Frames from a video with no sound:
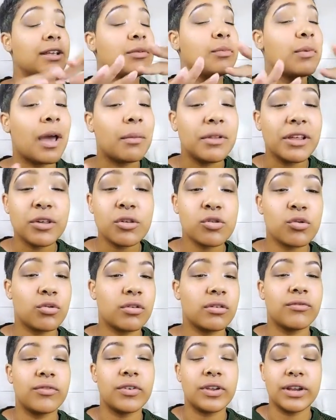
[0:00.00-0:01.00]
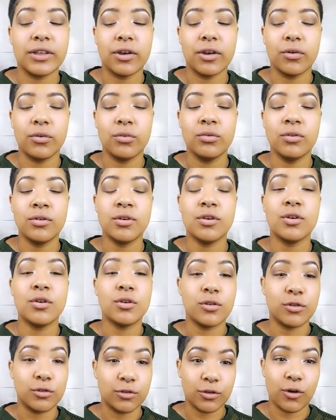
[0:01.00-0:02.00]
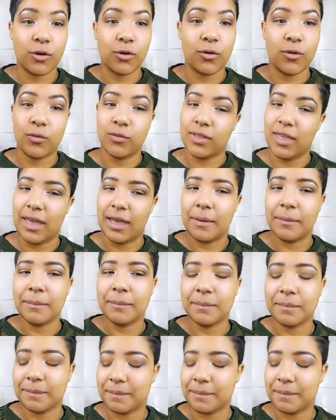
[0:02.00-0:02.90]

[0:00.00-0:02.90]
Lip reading: It's probably a short video, so yeah.